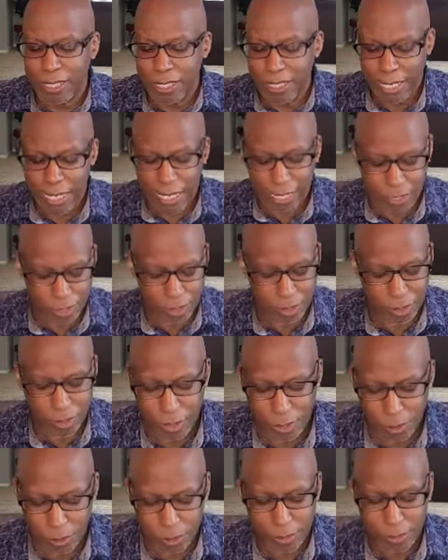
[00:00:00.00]
it, it has to
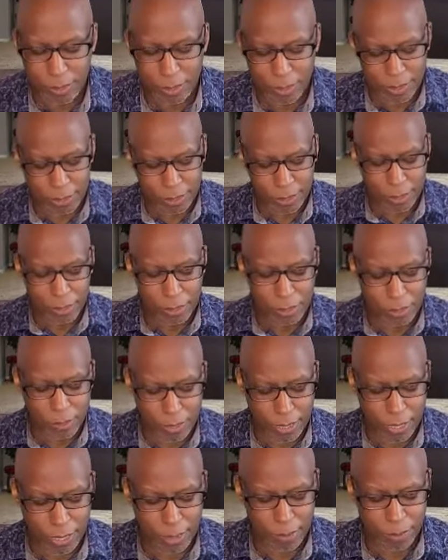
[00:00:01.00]
go
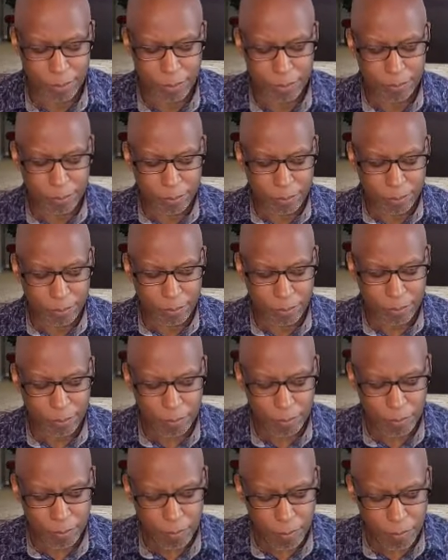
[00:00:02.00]
together.
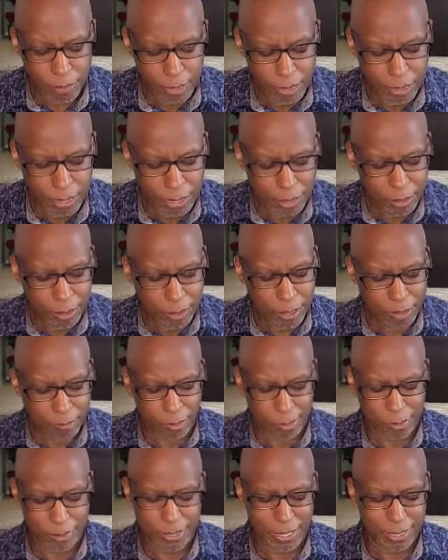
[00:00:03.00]
Now let's look at
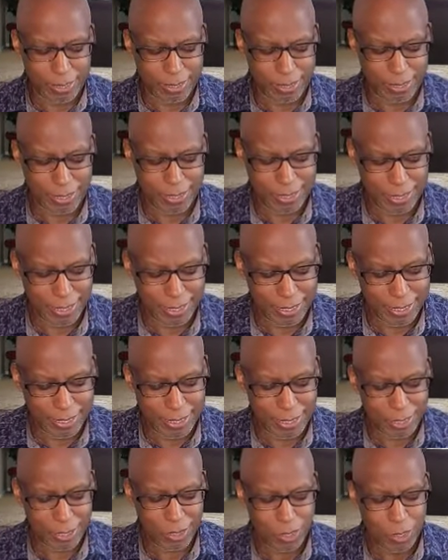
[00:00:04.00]
verse 19. He
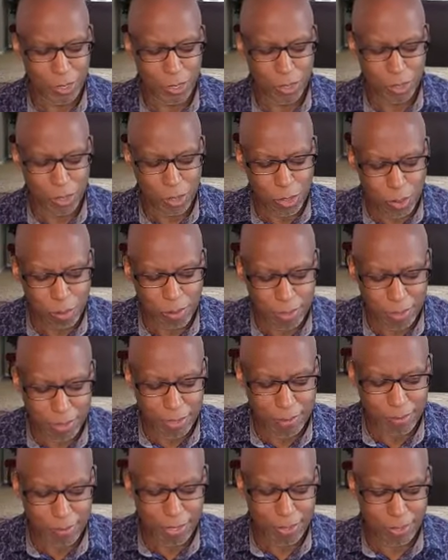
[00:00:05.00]
says, "You
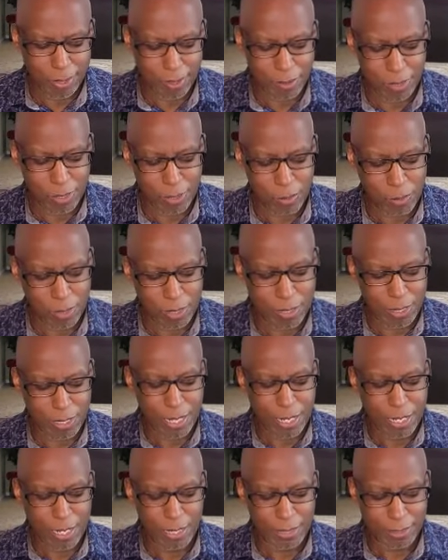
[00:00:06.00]
believe that there is one
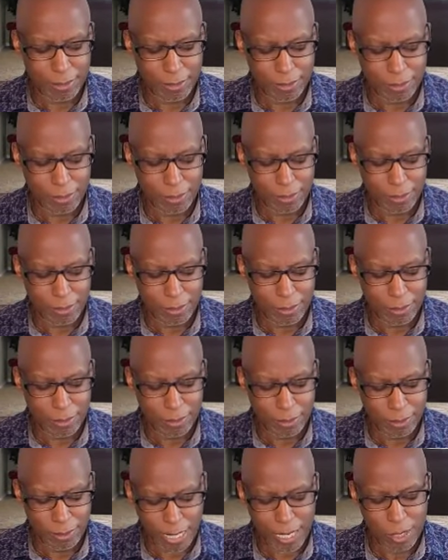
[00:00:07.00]
God.
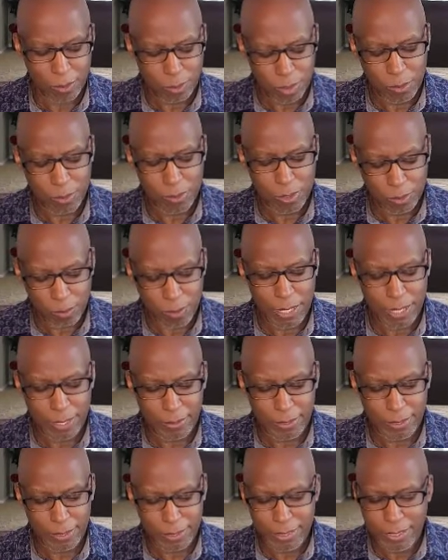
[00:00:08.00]
Thou doest
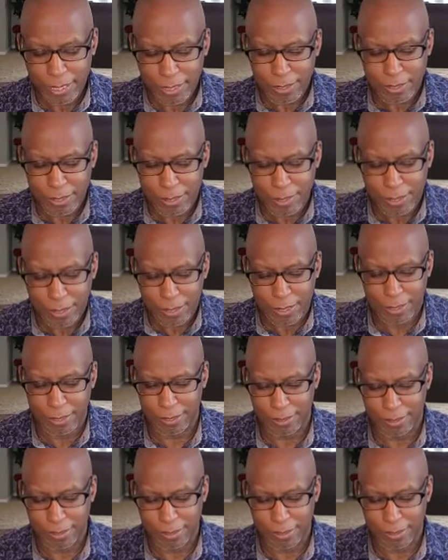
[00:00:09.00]
well." He said that's a good thing.